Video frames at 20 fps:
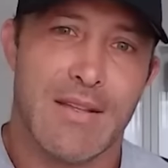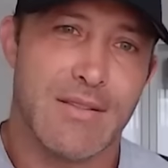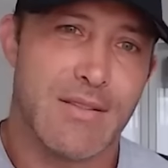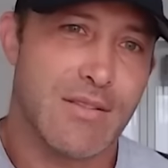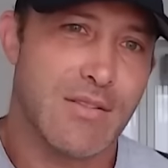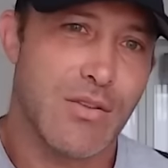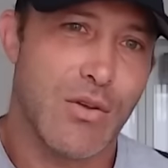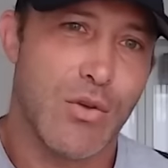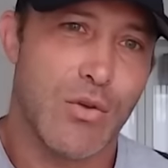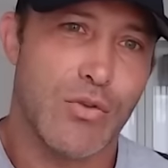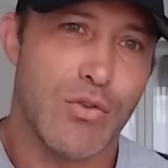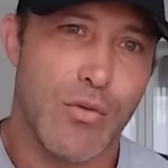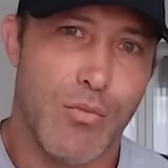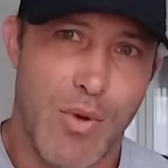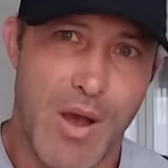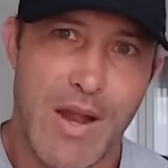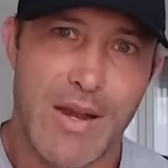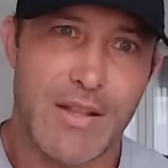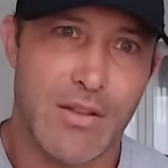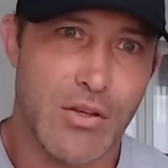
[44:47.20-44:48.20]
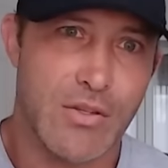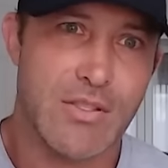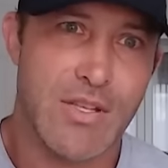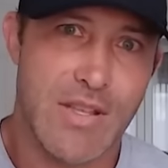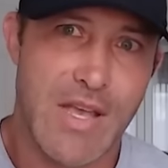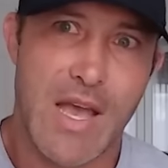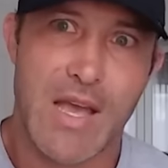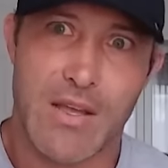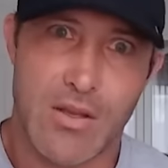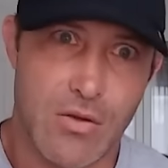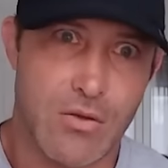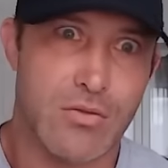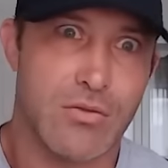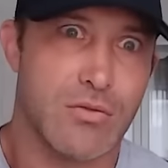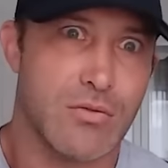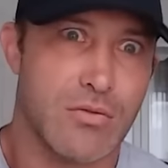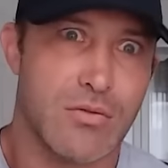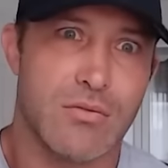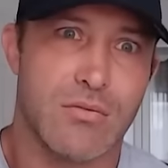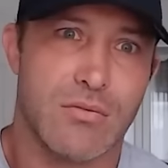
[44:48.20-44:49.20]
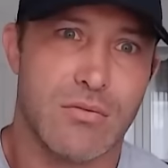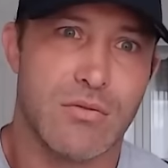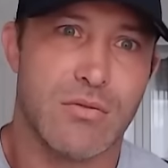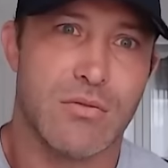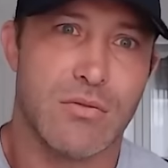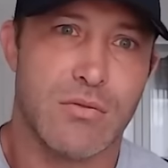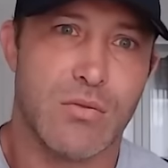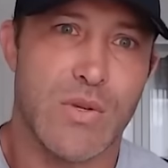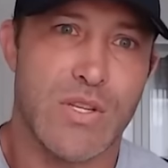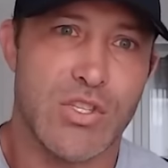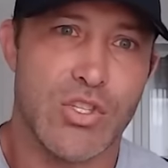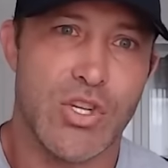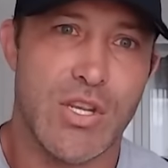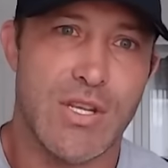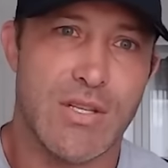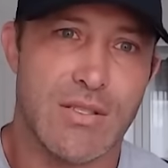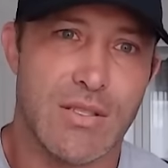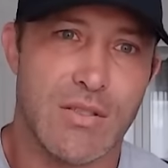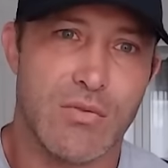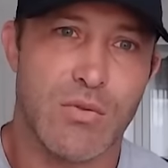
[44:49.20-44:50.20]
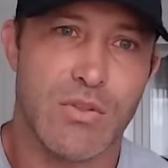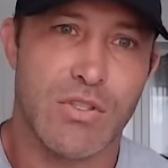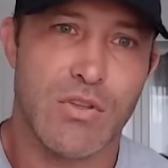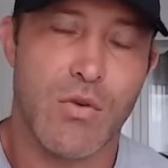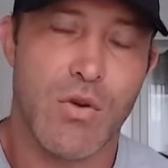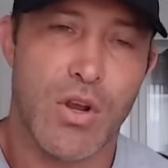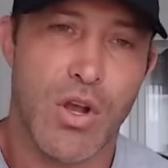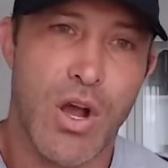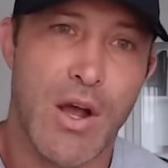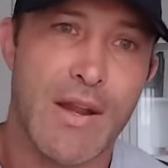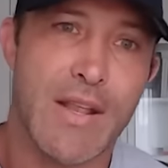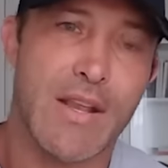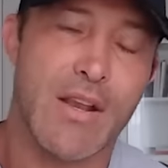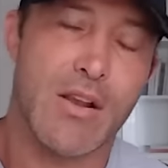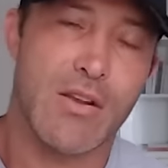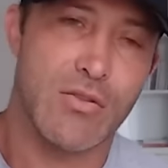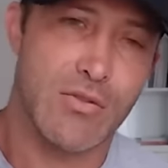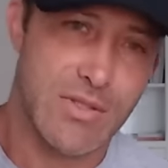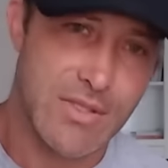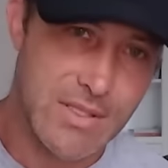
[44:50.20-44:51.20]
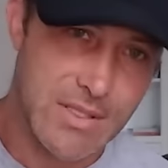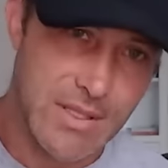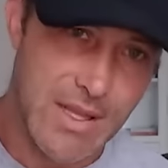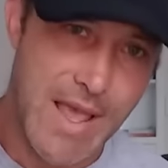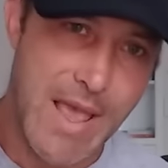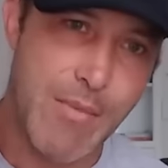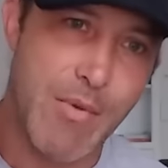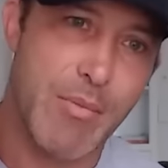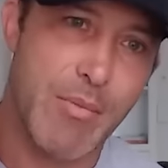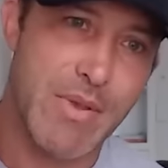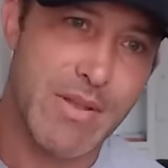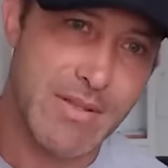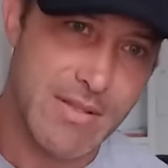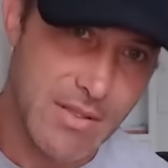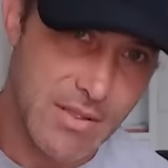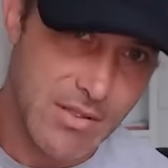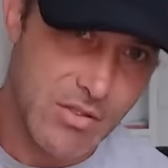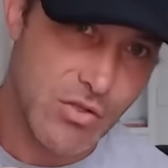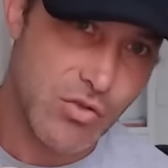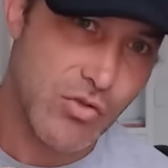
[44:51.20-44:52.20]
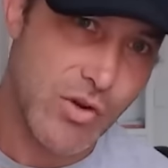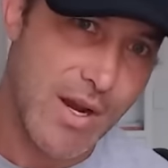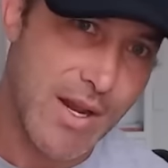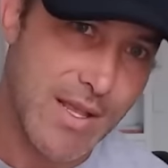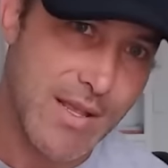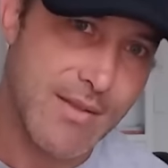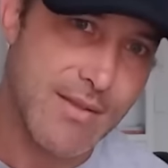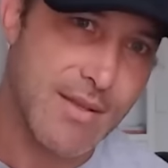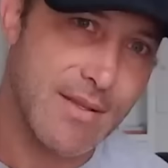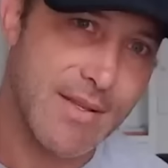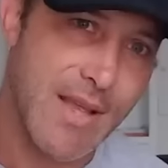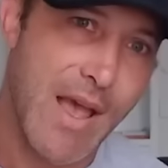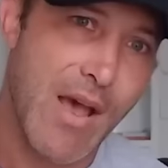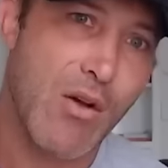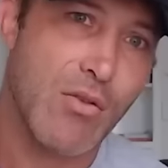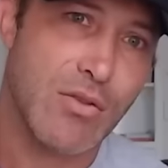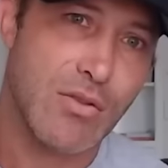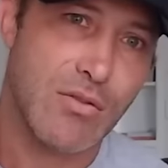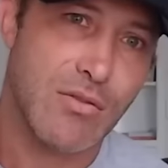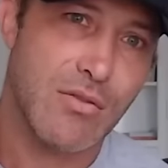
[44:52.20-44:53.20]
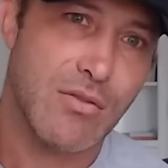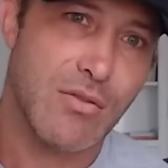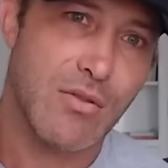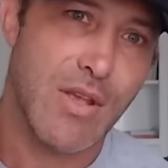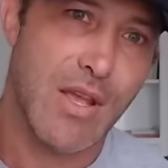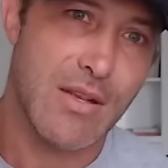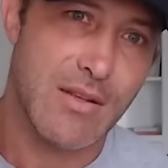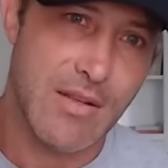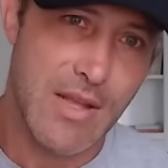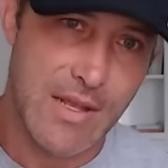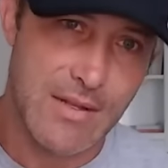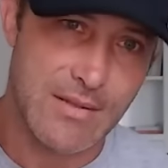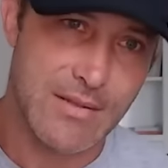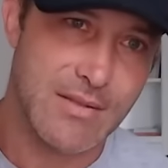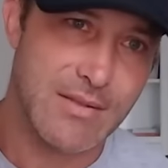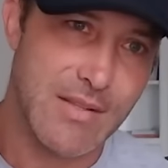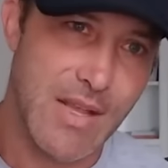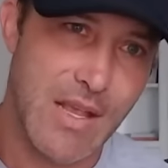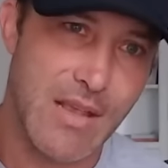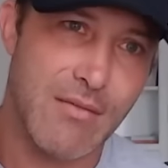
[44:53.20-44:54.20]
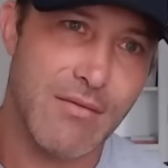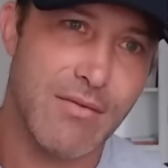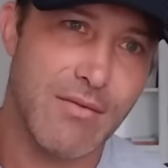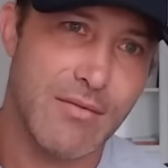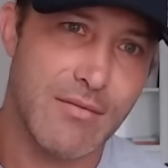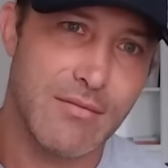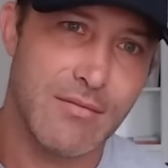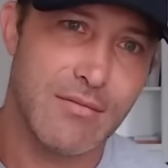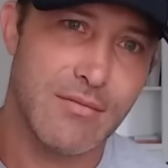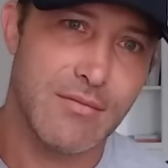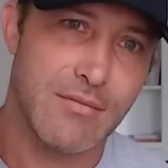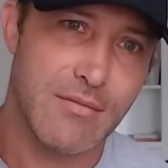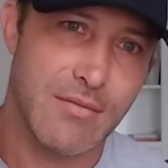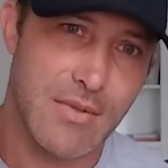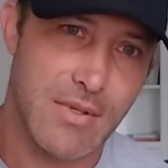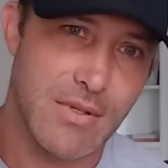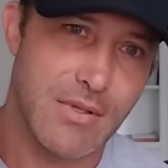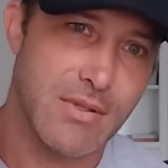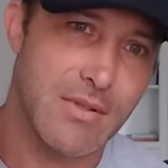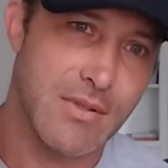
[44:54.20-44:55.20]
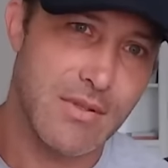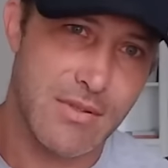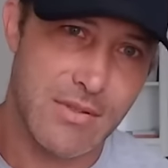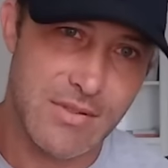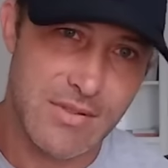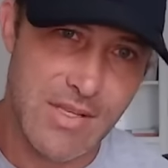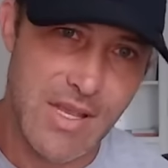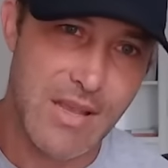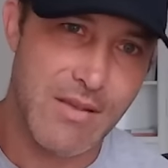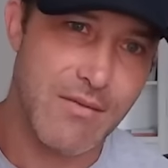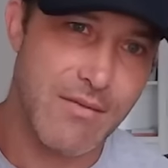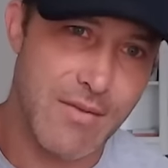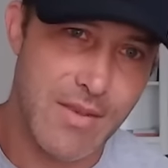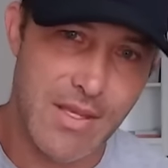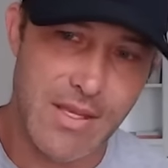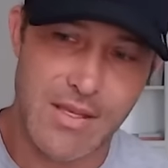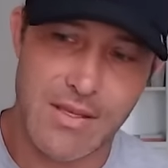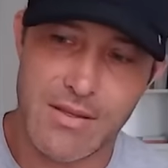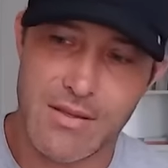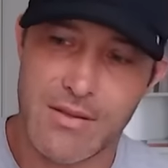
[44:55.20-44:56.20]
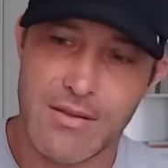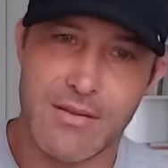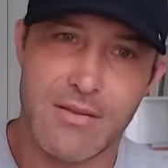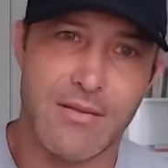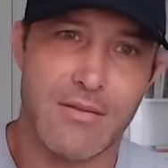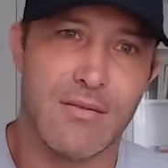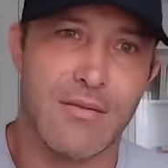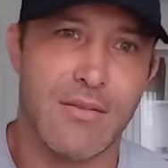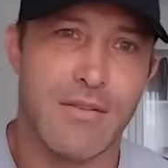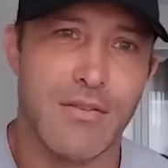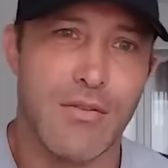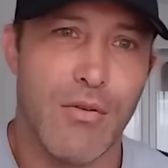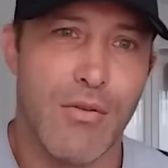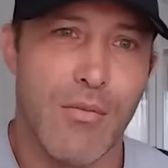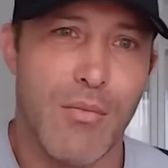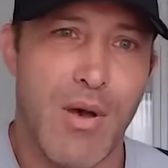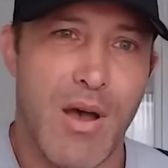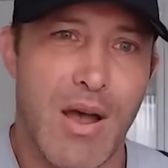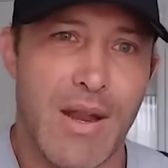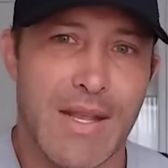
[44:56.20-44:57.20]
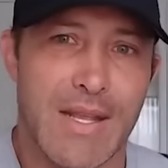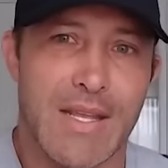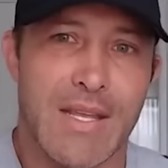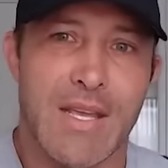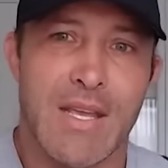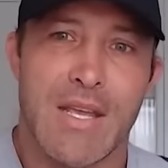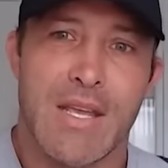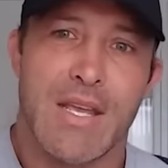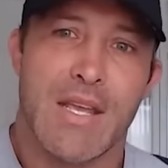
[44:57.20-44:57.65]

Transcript: And so your body looks at that and goes, sweet Jesus, what's going on here? And you slam up insulin to try to get this out and save the you know, the body.